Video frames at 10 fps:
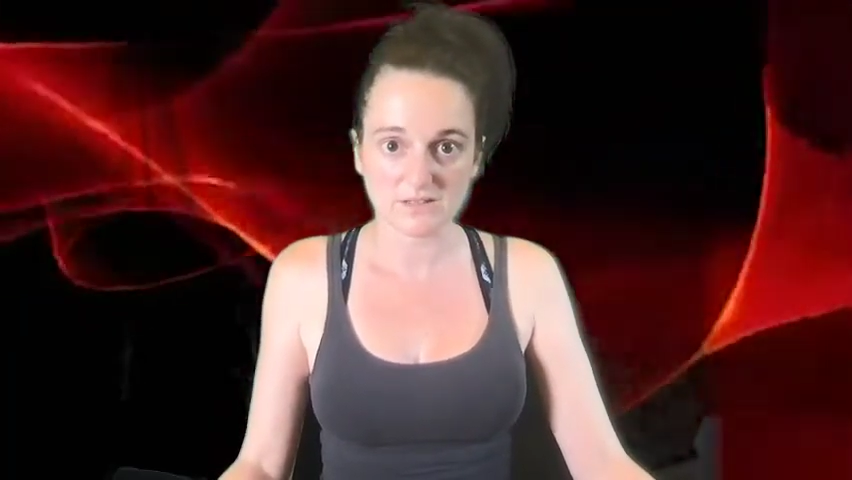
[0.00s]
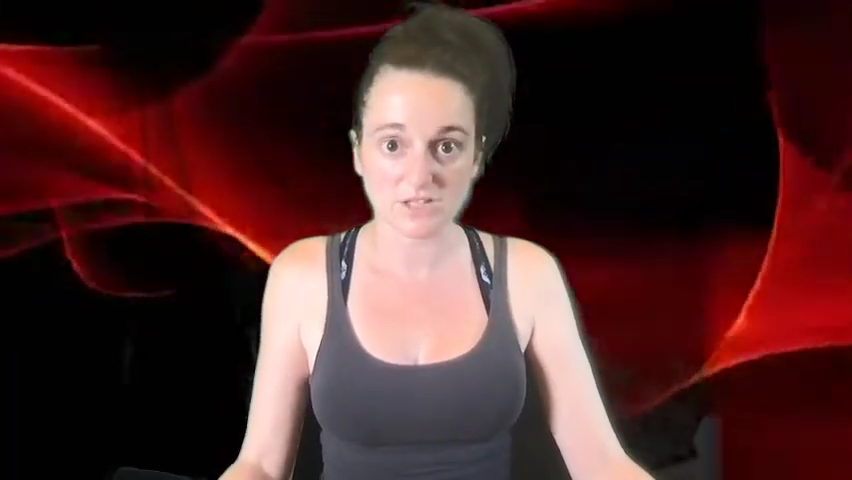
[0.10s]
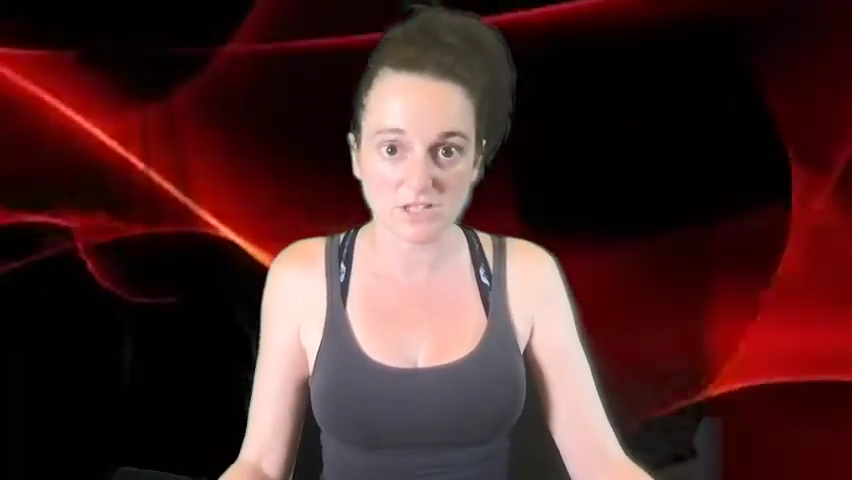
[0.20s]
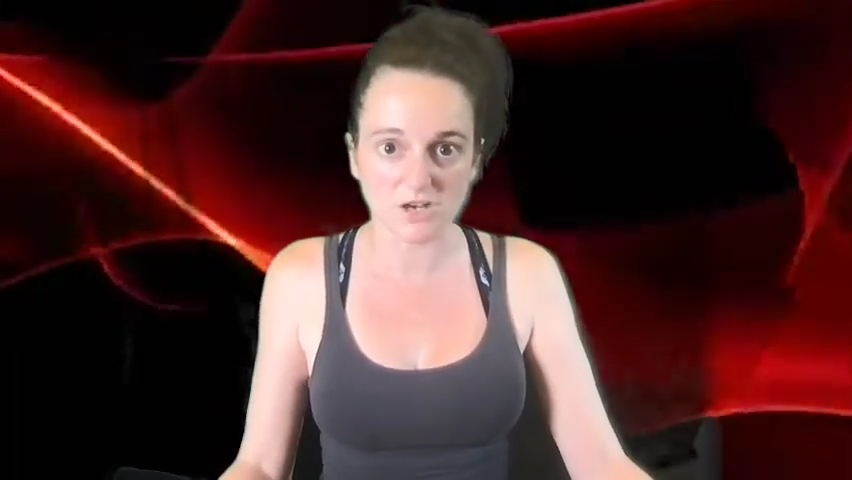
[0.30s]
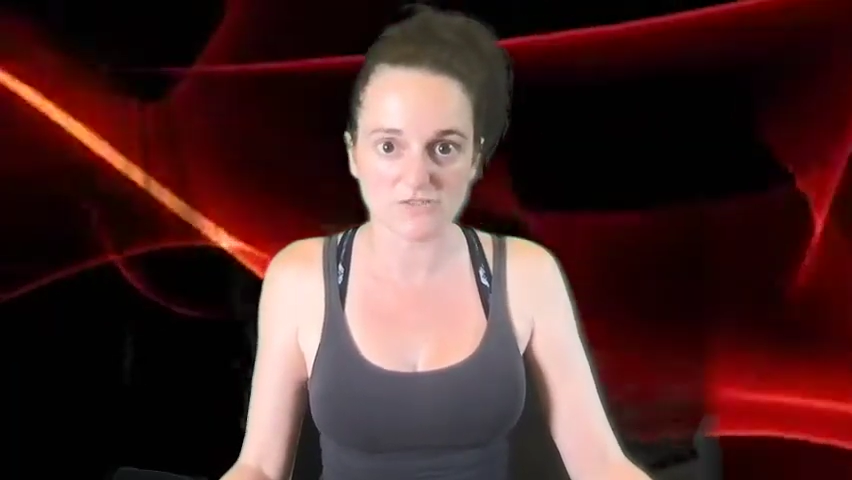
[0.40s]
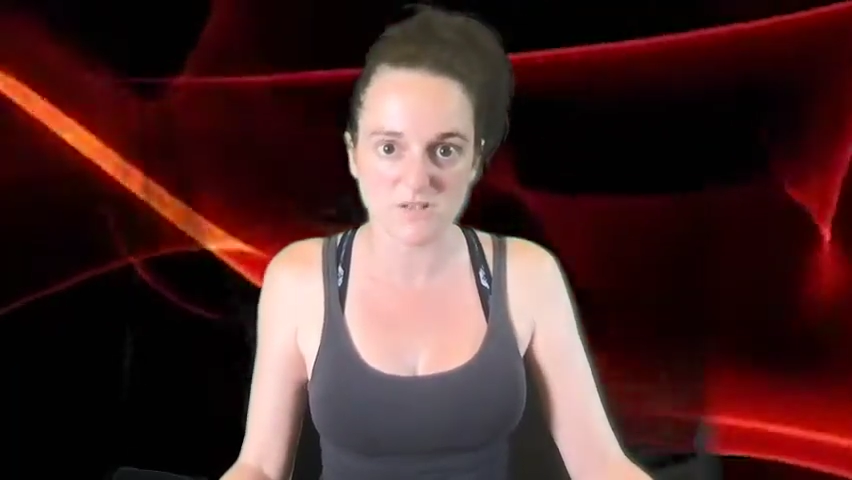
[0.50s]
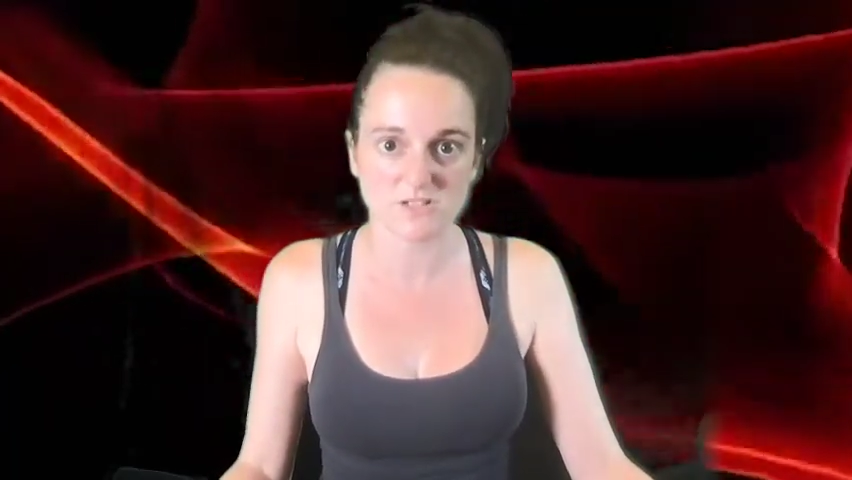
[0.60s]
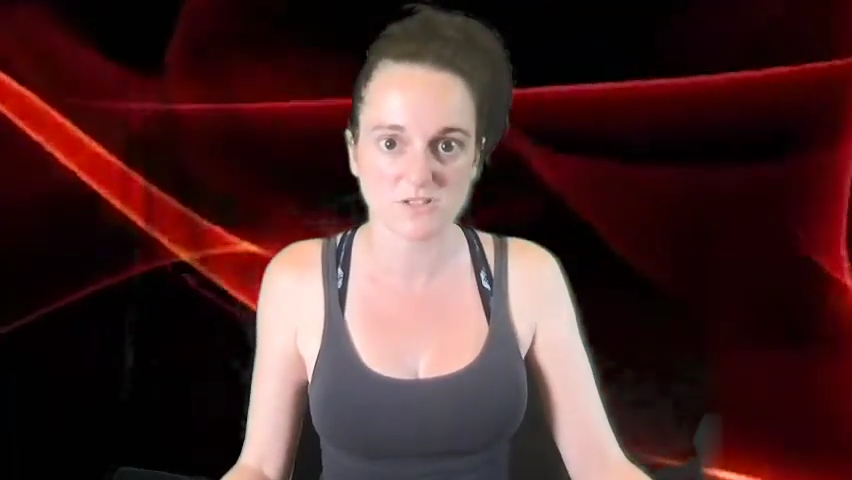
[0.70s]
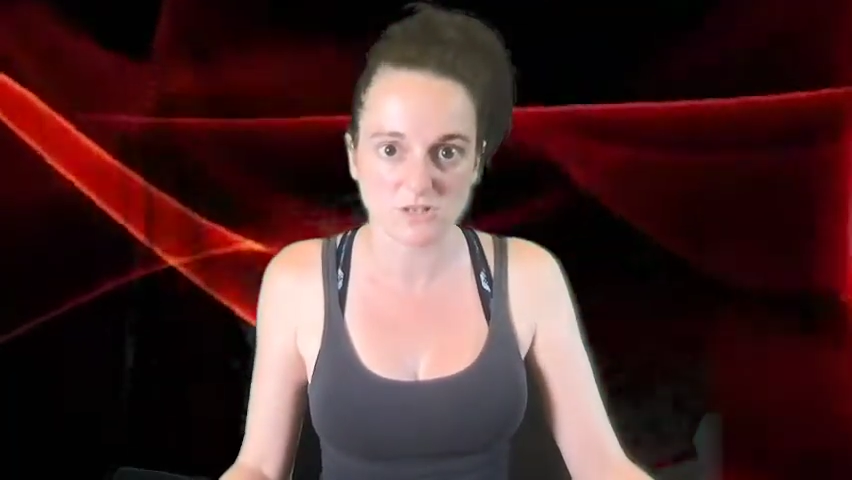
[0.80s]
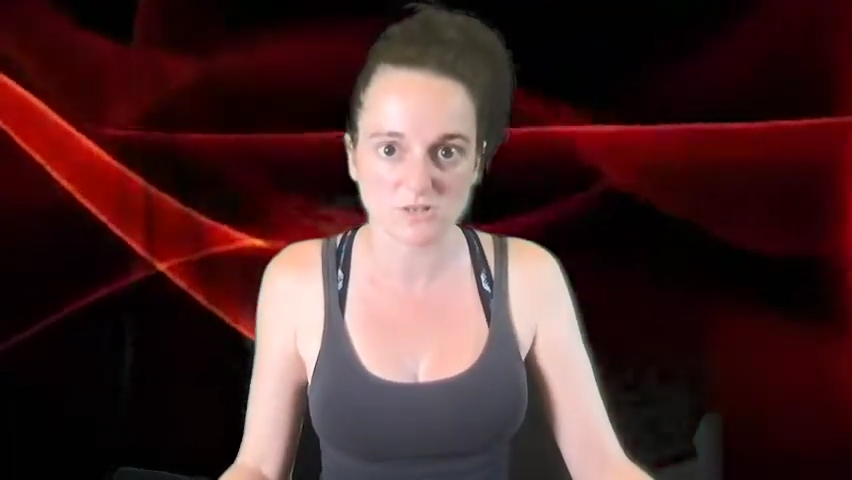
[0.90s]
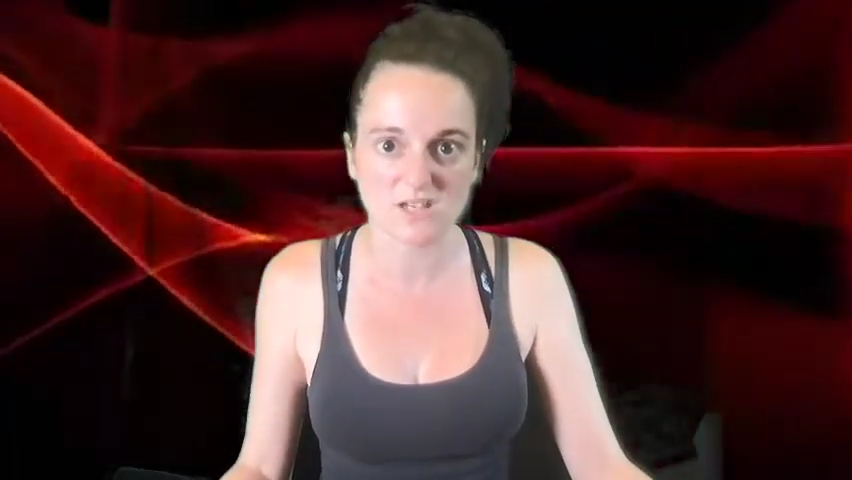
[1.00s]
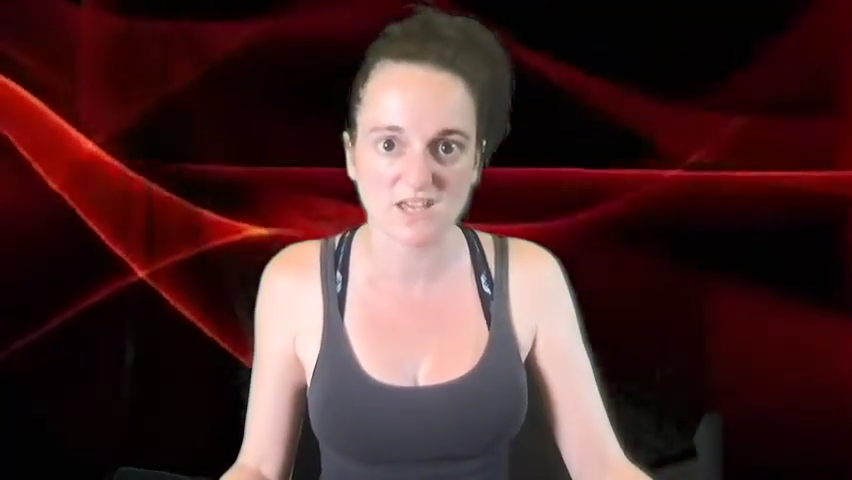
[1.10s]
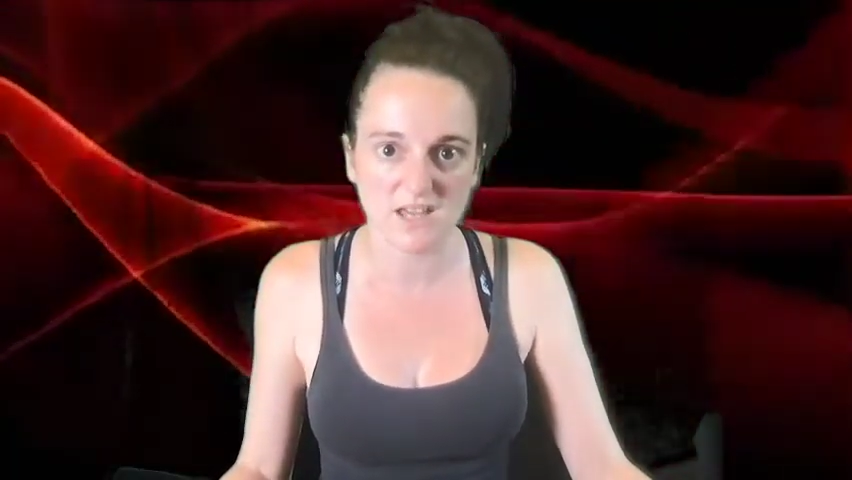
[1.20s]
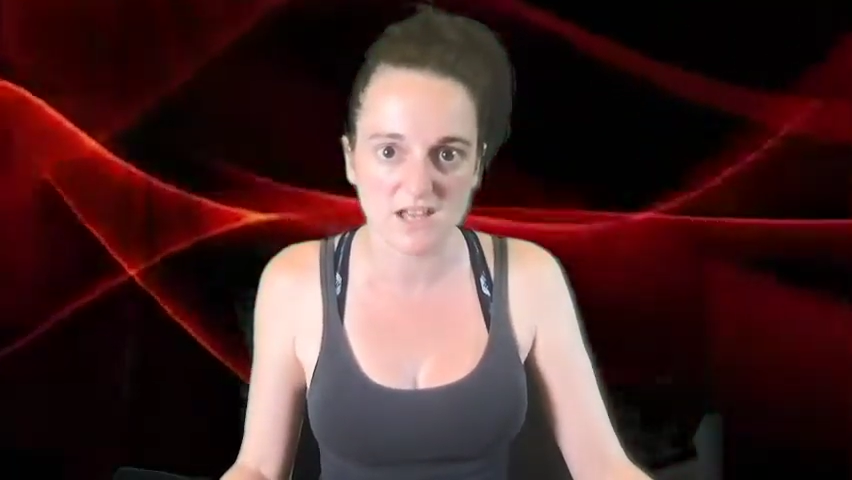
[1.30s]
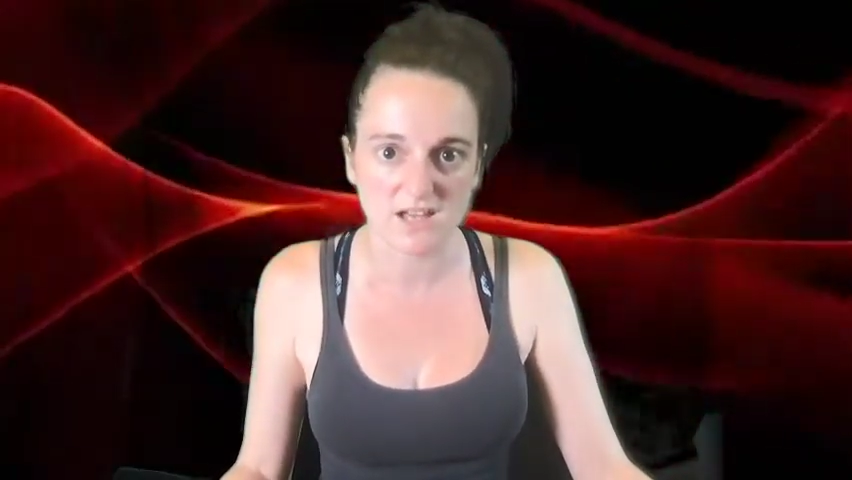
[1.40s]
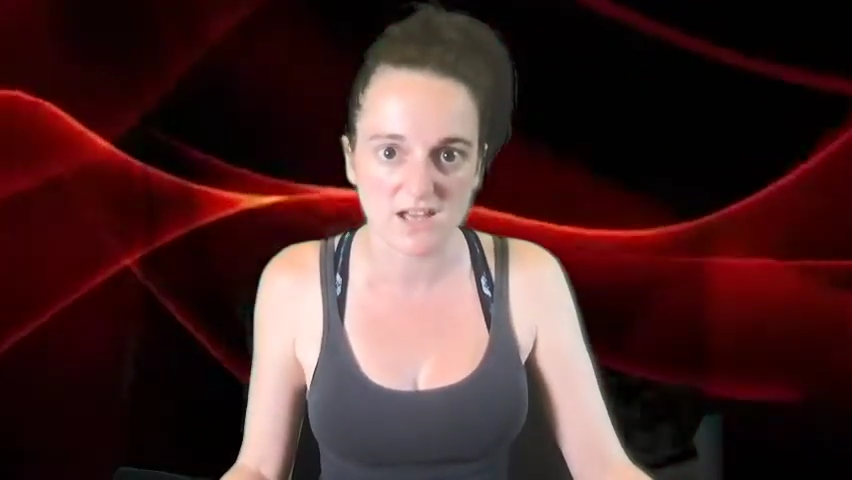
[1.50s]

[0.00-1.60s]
The government don't care.